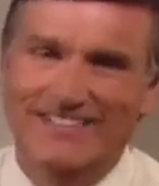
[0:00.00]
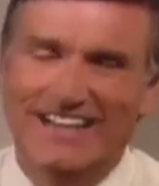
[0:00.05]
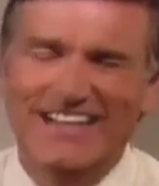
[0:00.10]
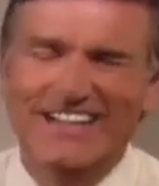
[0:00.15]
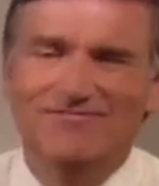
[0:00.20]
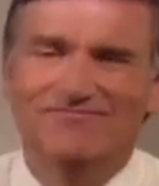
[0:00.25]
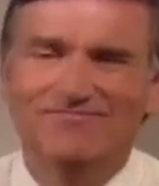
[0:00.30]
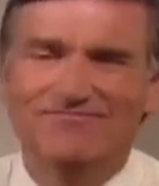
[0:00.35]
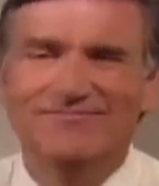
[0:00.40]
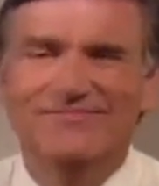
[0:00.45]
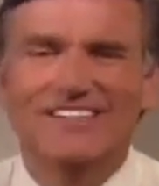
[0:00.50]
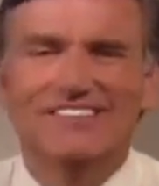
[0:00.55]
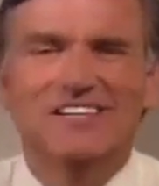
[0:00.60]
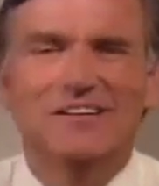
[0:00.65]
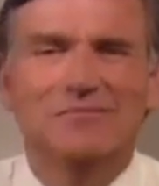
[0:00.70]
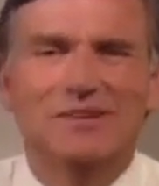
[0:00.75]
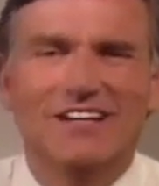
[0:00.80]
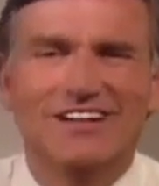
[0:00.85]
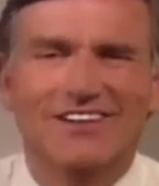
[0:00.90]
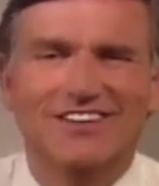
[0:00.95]
Hey, doesn't
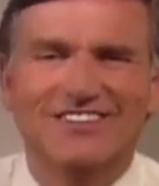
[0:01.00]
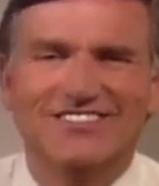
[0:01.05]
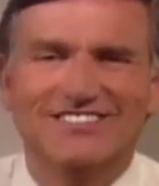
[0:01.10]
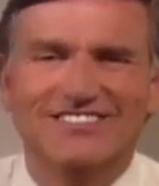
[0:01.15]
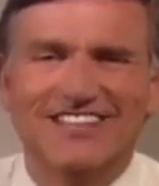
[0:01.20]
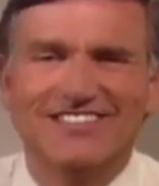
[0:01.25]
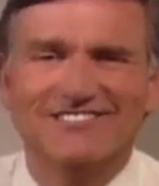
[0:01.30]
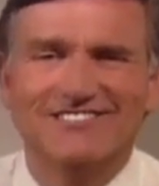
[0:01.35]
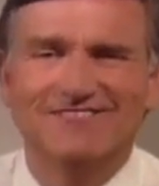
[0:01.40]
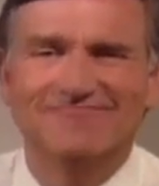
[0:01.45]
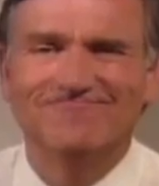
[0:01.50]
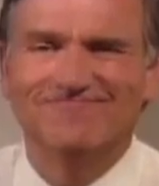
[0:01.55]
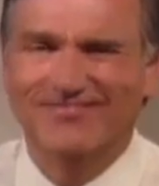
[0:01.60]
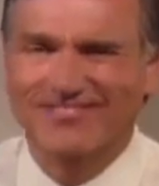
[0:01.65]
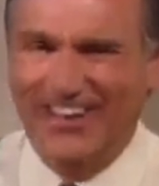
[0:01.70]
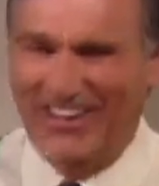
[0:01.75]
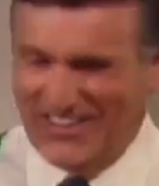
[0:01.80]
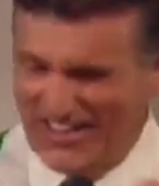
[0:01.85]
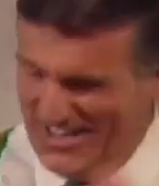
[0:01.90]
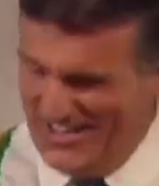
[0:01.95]
it make a lot of sense?
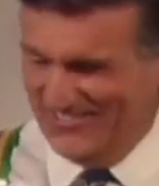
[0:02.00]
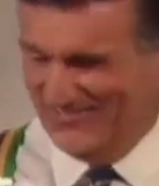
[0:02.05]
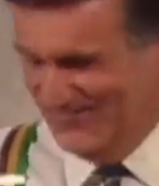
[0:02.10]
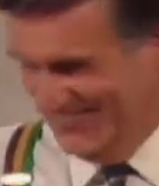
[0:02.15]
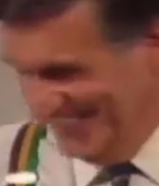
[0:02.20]
Okay.